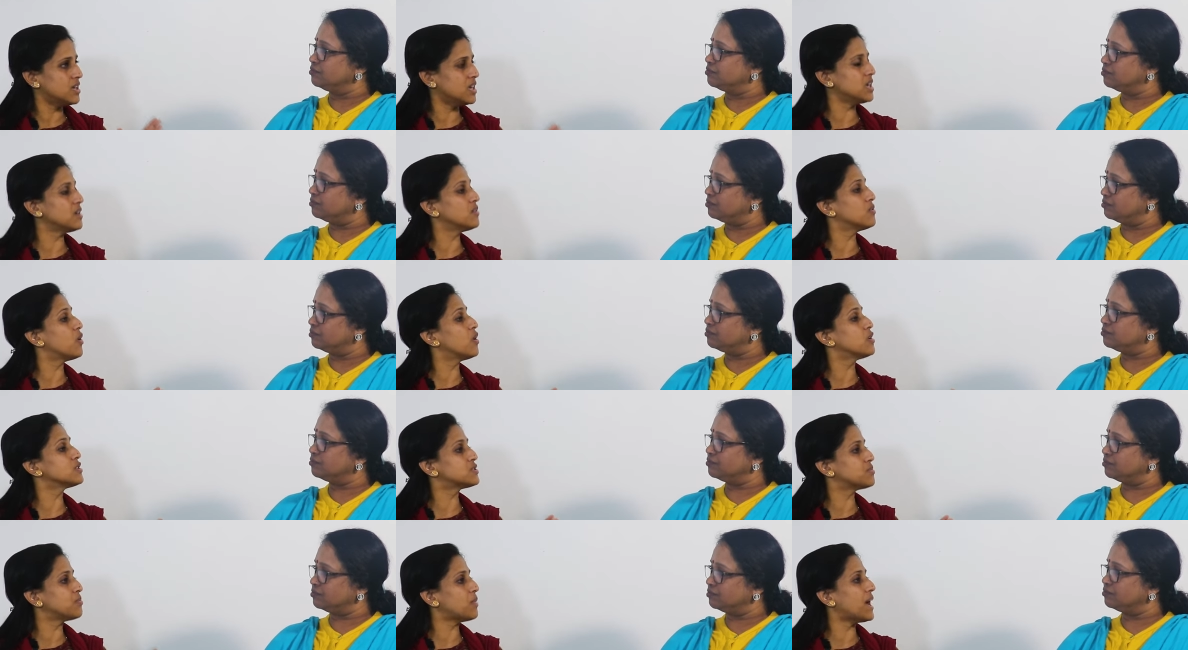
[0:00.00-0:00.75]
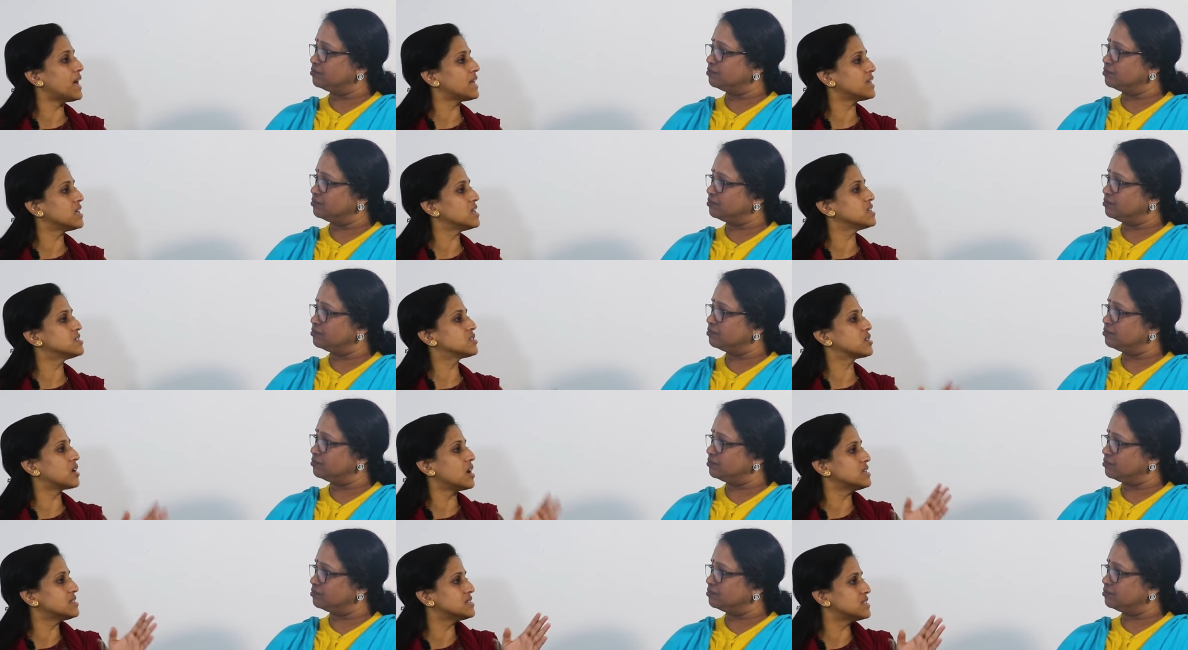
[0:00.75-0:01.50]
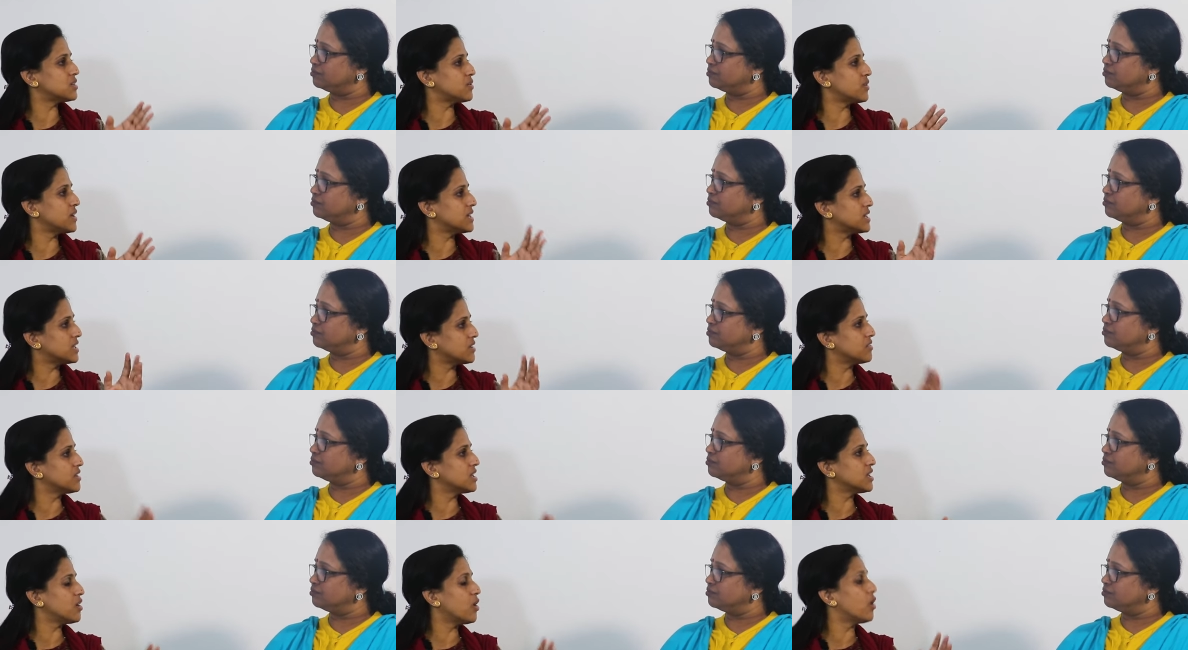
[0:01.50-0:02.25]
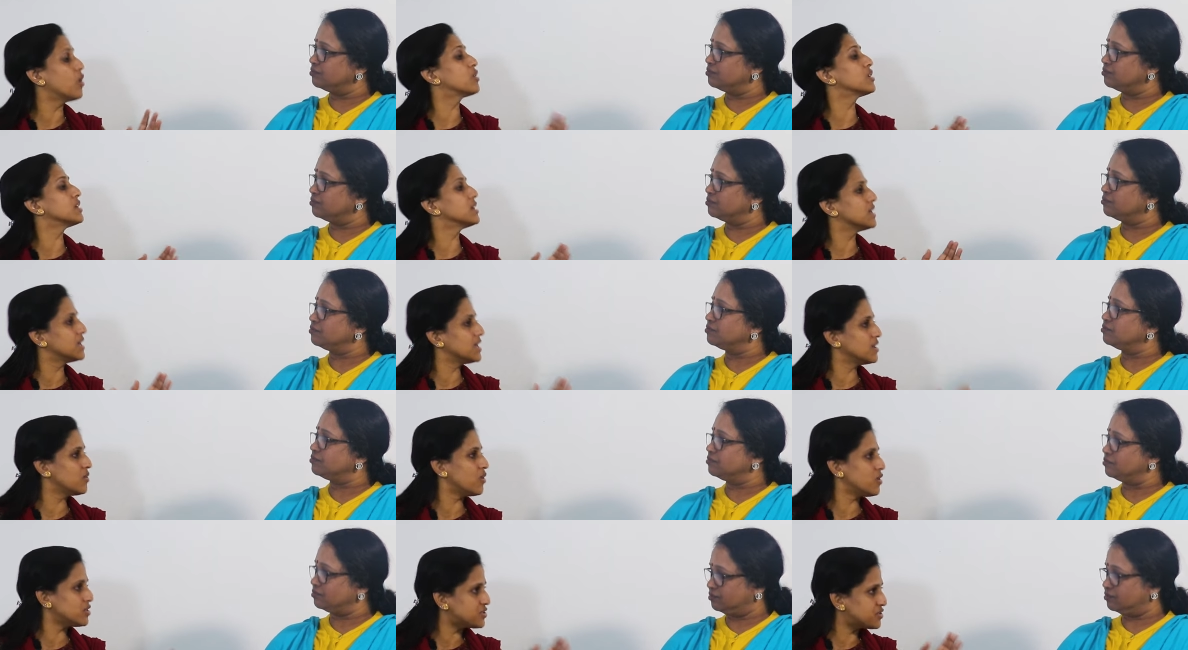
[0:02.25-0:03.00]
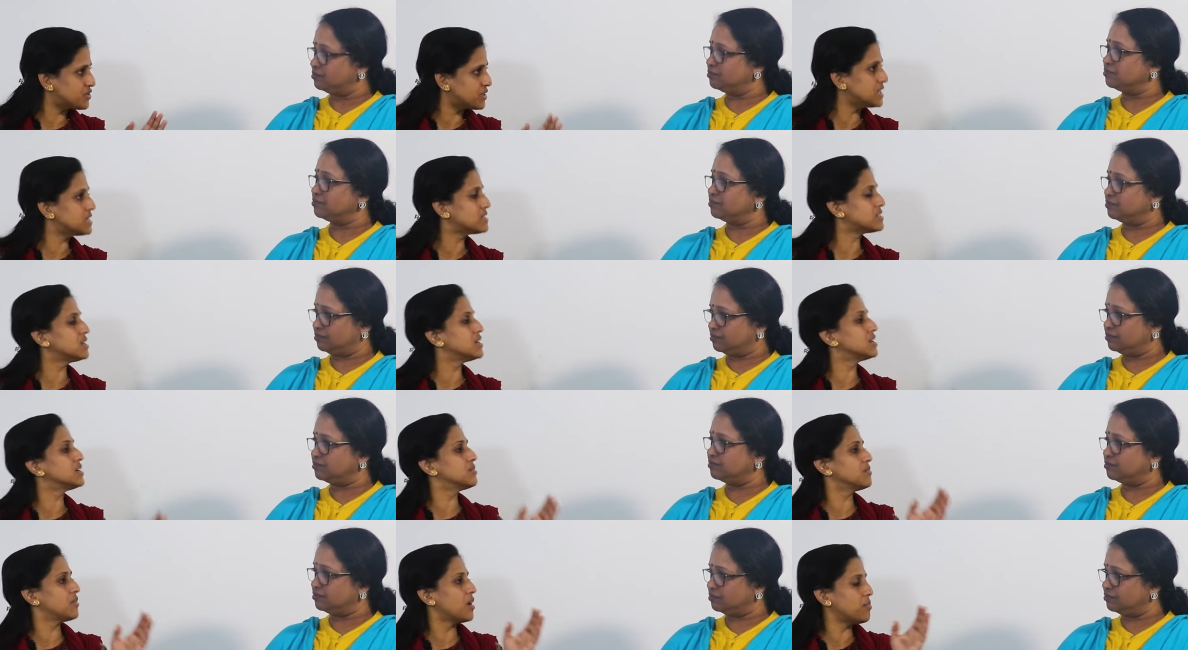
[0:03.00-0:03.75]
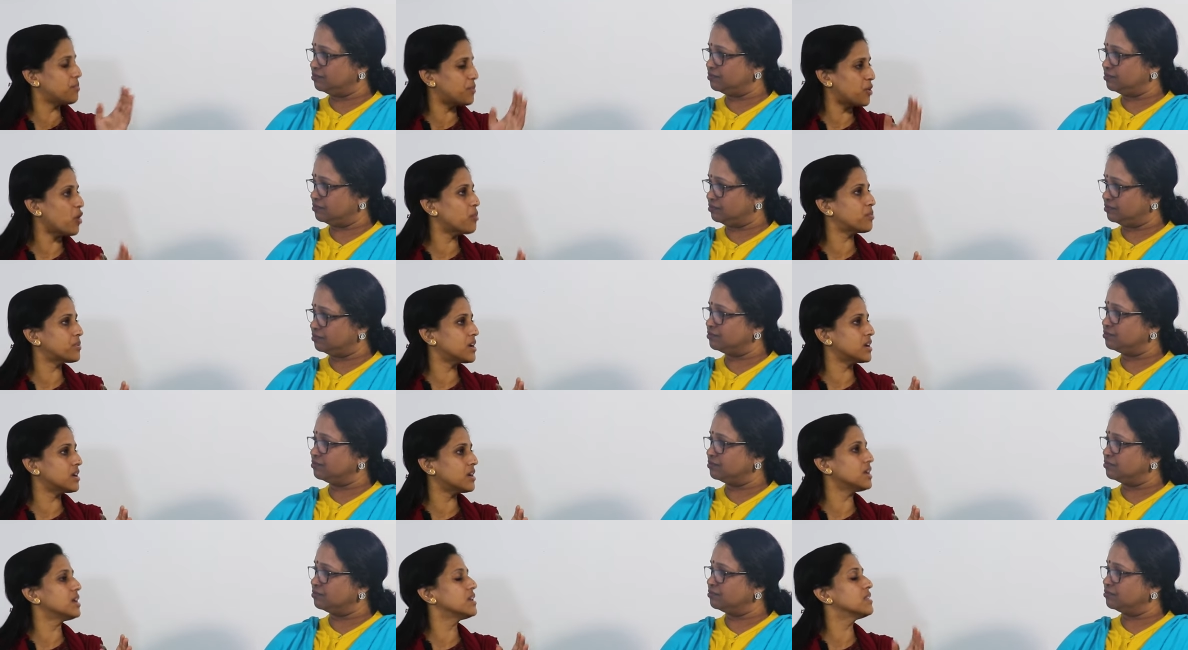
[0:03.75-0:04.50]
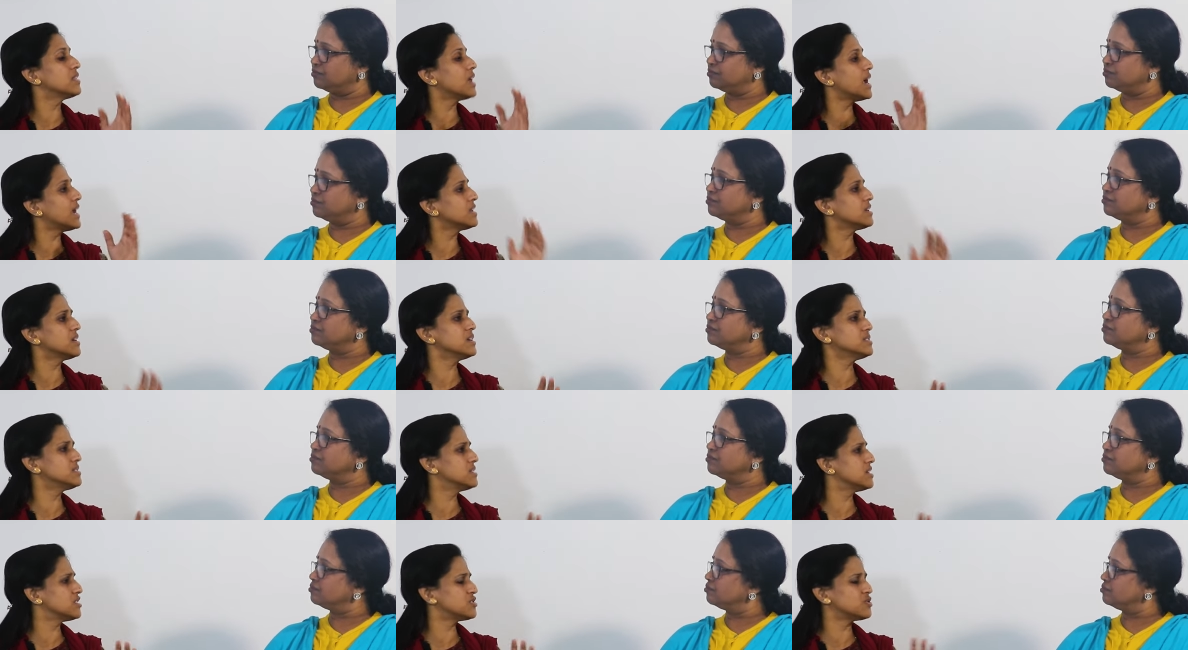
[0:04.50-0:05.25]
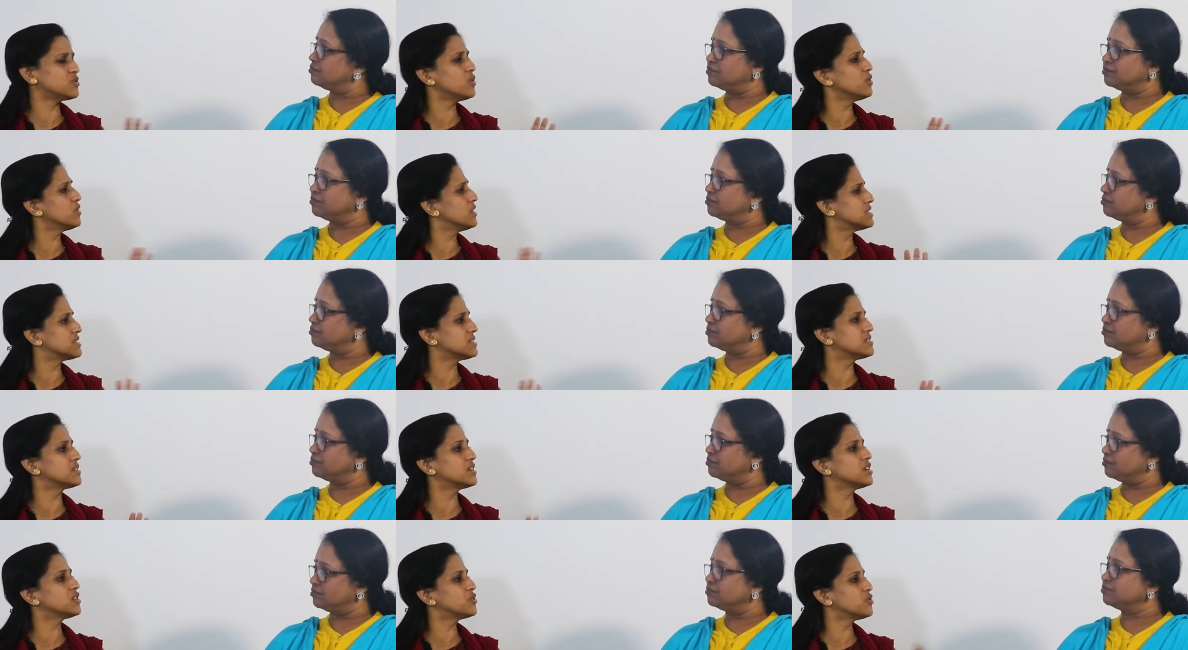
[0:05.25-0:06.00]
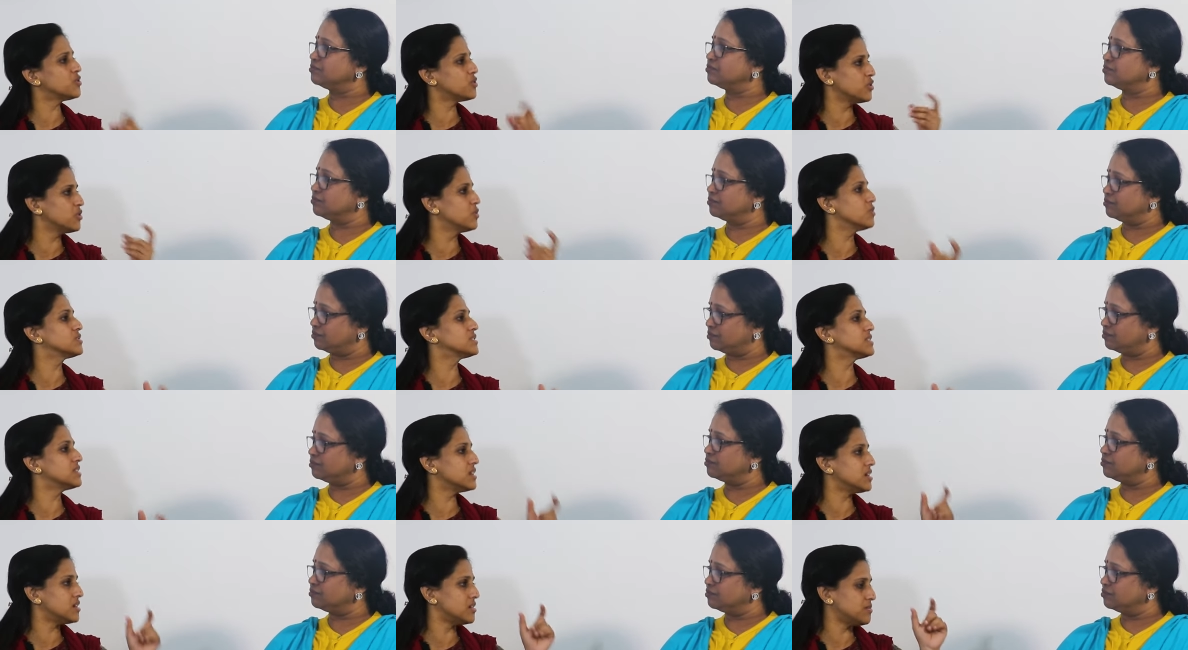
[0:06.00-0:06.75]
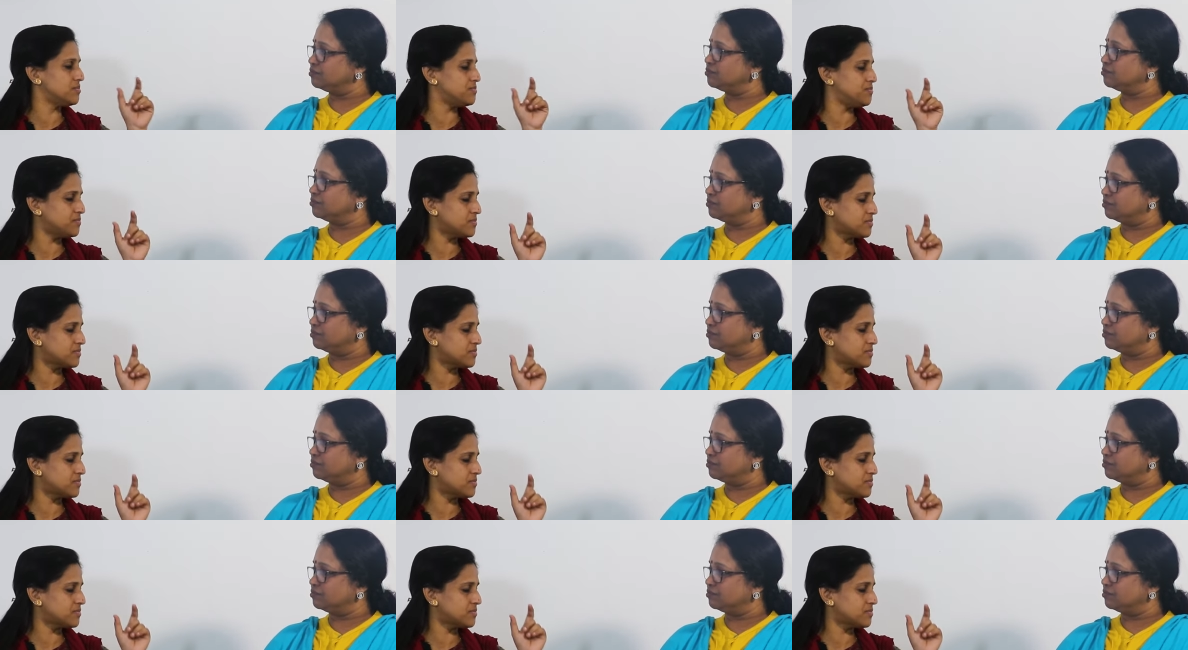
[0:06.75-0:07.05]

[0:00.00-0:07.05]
Speaker 1: he was managed conservatively or he was treated appropriately, in that case there is no necessary to use the